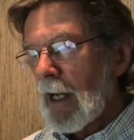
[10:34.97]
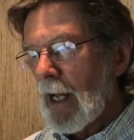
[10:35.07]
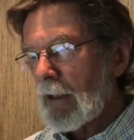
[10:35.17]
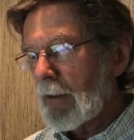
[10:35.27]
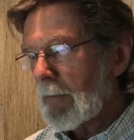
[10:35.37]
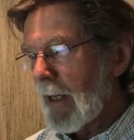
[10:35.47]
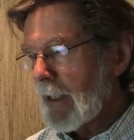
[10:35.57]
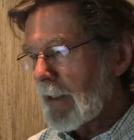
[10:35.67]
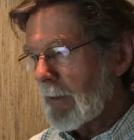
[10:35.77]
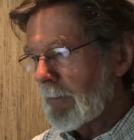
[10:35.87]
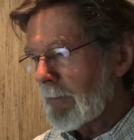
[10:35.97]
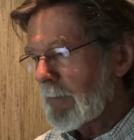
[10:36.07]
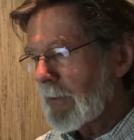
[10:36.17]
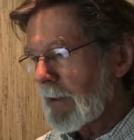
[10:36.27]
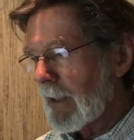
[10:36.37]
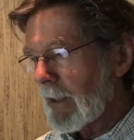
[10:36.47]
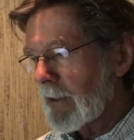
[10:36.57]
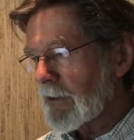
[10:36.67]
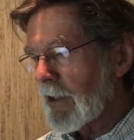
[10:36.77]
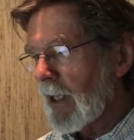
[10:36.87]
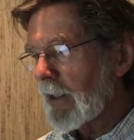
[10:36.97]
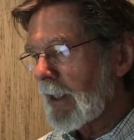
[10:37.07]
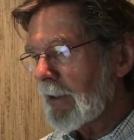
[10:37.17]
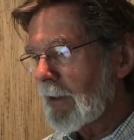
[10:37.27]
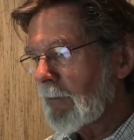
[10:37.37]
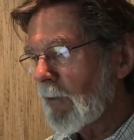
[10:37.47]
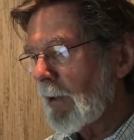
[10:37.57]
I'll combine them, consolidate them,